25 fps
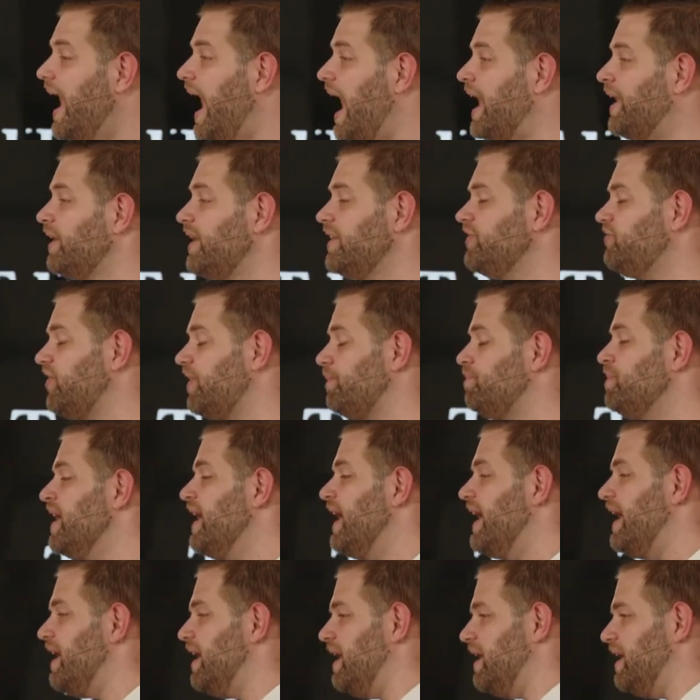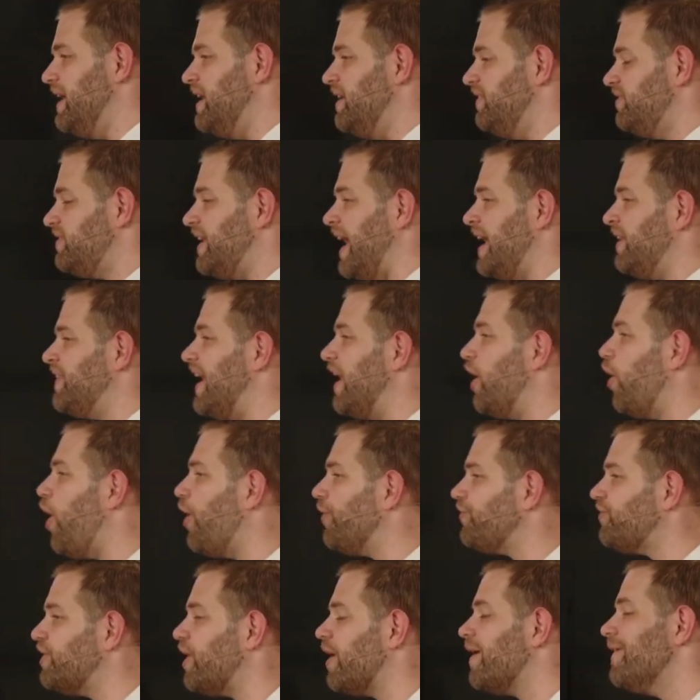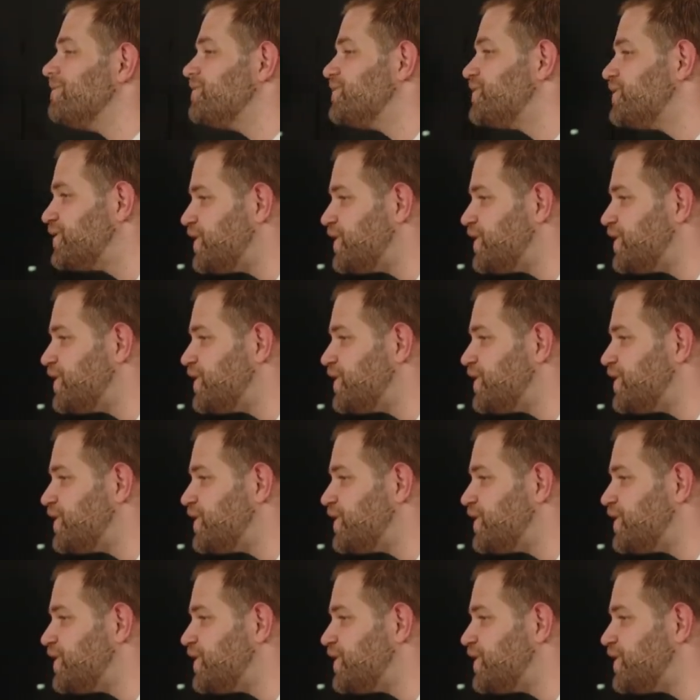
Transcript: And listen, he's saying they lost their